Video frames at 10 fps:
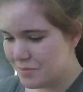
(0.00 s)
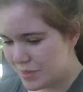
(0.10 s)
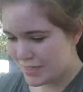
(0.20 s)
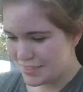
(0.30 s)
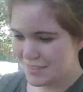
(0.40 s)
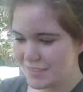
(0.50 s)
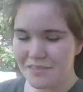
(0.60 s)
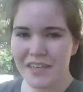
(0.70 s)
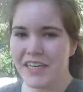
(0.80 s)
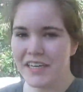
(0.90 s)
But
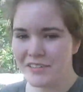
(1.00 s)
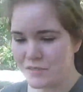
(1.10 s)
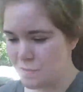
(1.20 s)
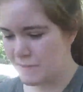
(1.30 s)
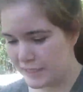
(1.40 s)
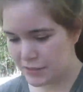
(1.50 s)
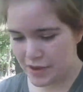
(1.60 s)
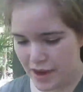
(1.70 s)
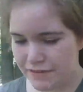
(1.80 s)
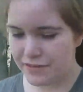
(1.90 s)
we're gonna go swimming because
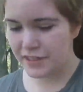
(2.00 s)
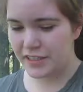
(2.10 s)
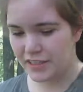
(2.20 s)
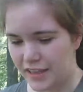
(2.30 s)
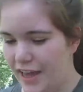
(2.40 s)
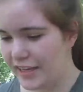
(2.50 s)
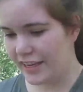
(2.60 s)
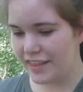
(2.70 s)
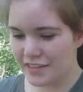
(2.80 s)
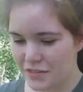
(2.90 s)
we haven't really done that
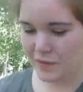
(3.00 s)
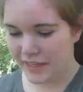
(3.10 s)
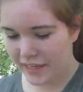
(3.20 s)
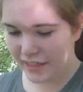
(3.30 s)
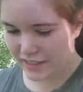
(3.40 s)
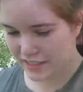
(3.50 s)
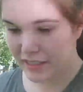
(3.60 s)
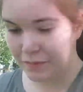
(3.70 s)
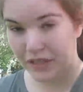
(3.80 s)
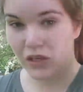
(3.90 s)
yet this weekend because
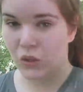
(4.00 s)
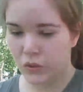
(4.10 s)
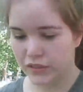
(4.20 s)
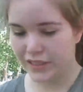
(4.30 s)
it's been cold.